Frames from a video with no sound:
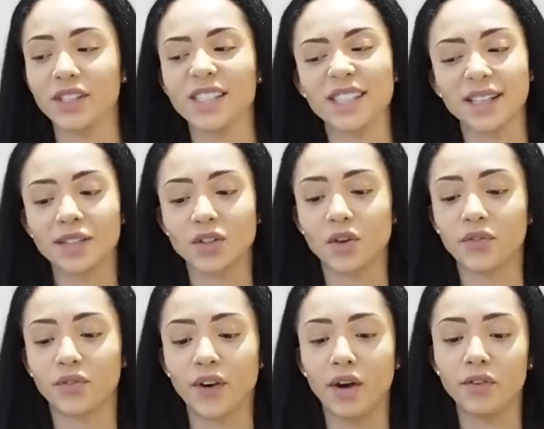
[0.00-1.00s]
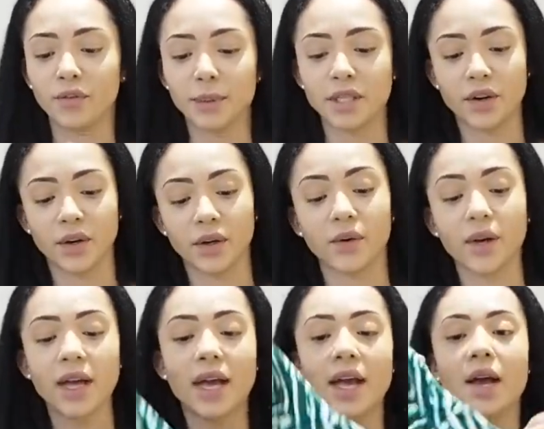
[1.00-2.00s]
It's like a soft velvet material
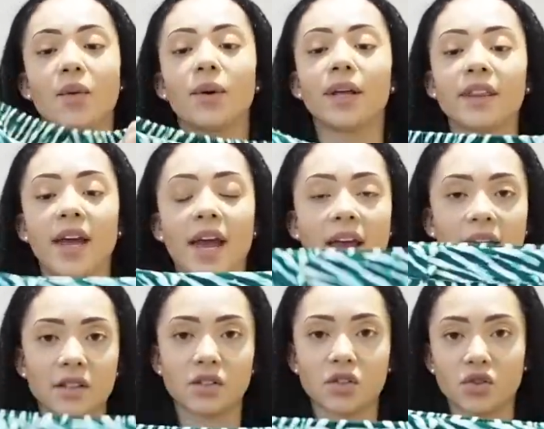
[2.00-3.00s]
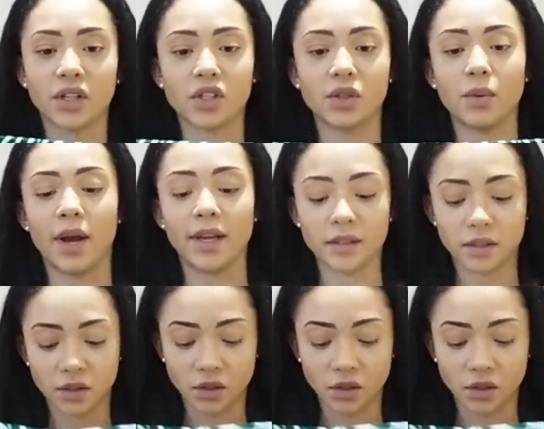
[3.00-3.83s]
with a stretchy waist.